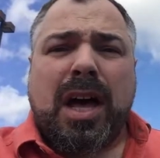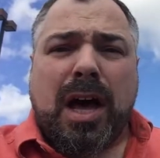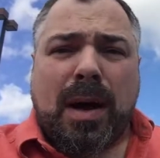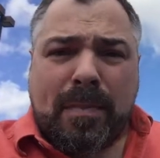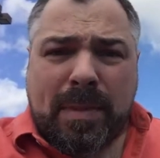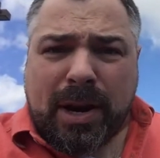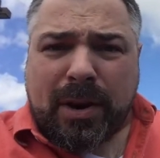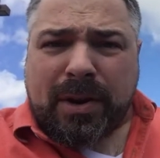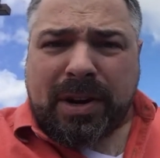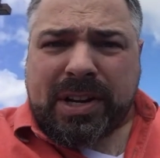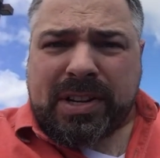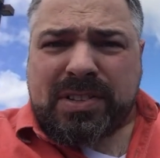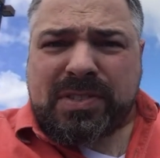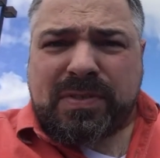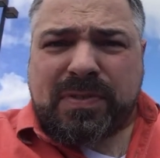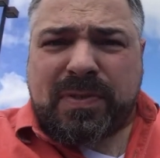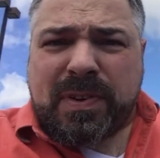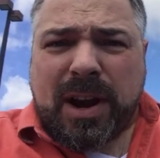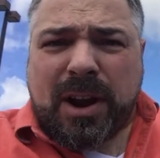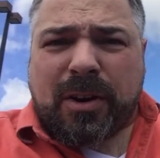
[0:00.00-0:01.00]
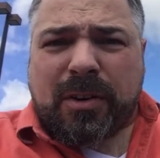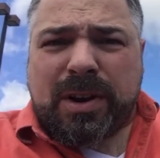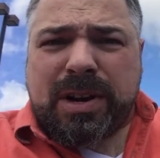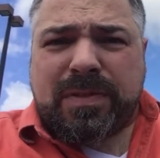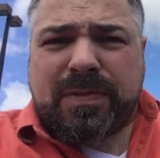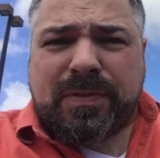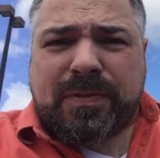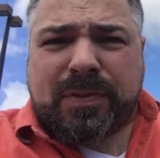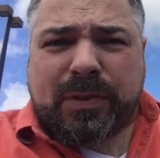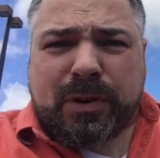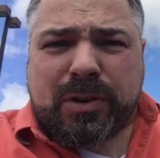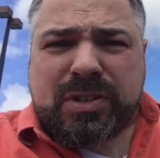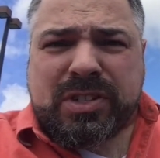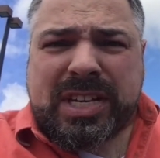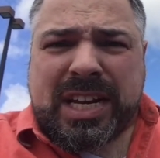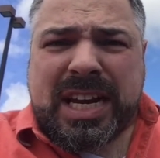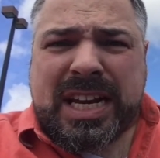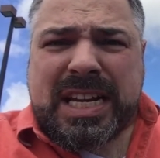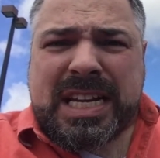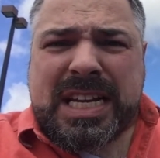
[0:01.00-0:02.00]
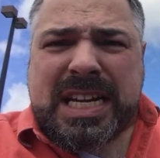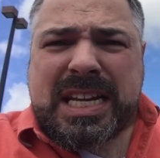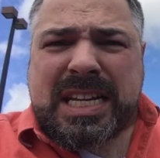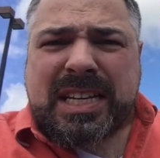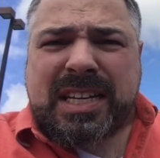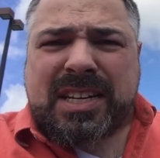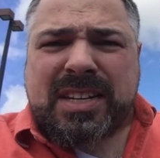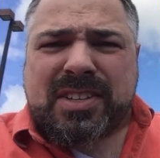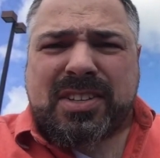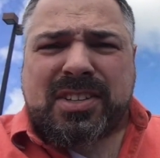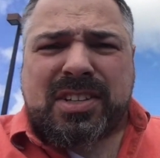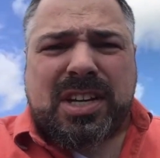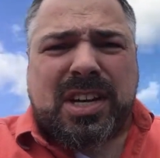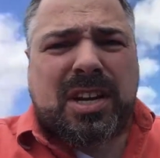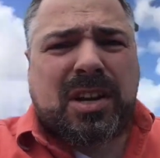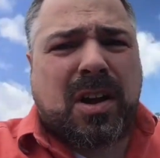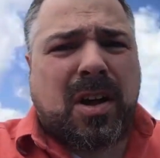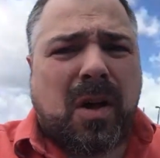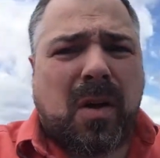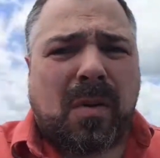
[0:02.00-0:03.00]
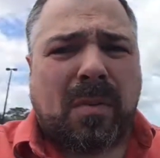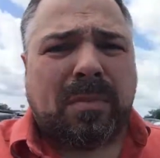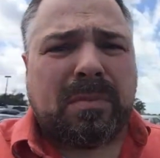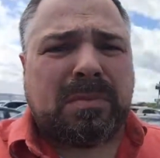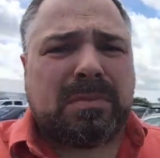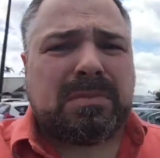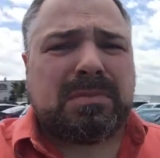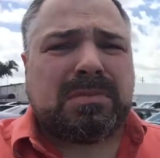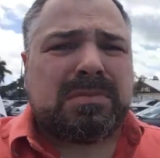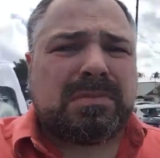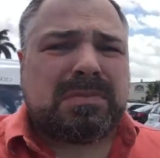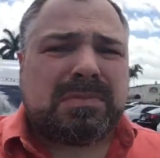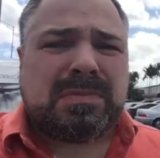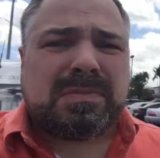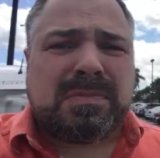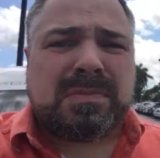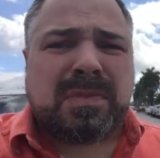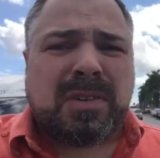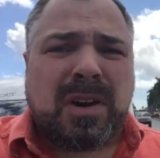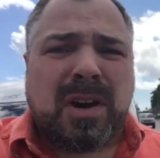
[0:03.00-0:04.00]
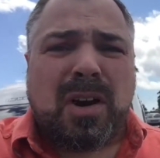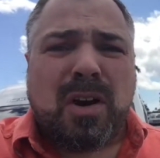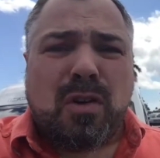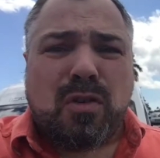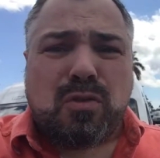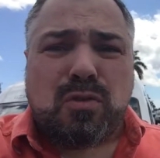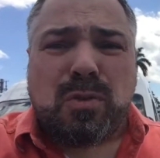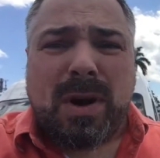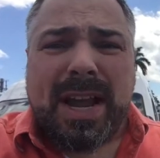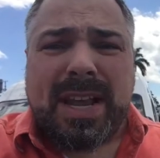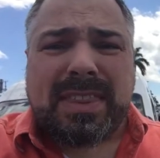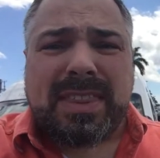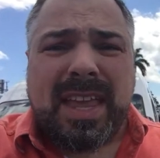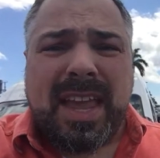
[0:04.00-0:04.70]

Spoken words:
America's very first Indian casino. Right